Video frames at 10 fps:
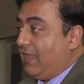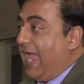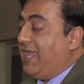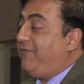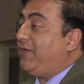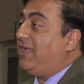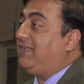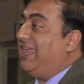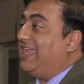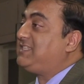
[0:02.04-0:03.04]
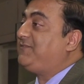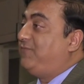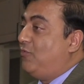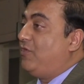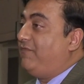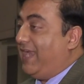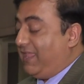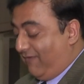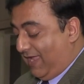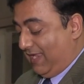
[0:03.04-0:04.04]
And if you can taste food
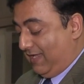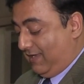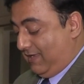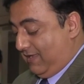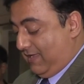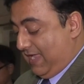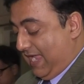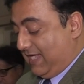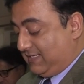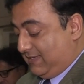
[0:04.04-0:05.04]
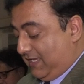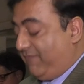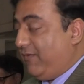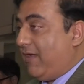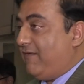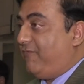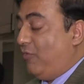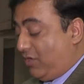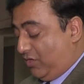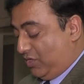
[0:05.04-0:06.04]
very well, and if you have a
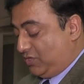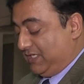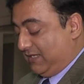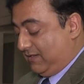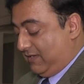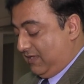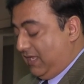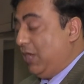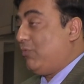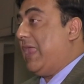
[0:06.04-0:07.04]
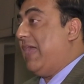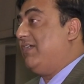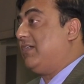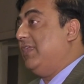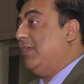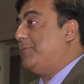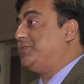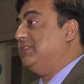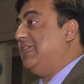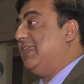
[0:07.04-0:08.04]
food connoisseur, you could have a career
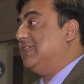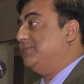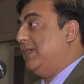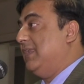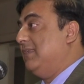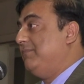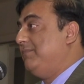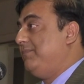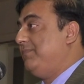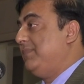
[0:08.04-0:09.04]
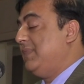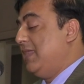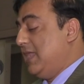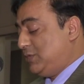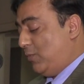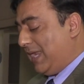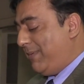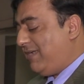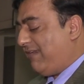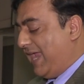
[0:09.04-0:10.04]
option there as well. So what
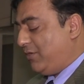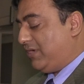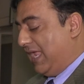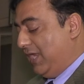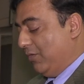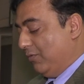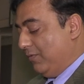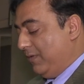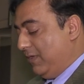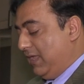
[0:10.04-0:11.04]
am I trying to tell you?